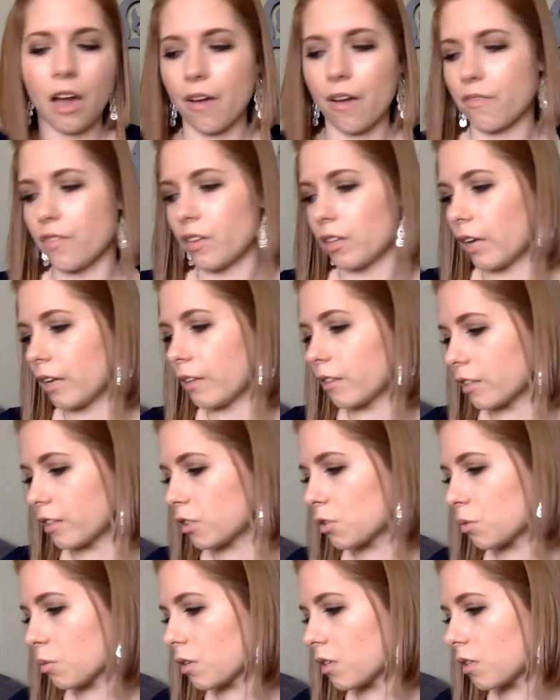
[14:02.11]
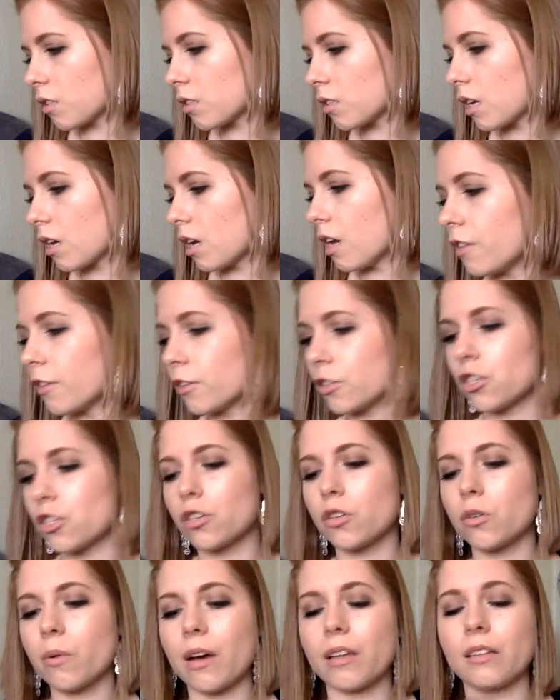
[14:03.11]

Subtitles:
I feel like this was, the 2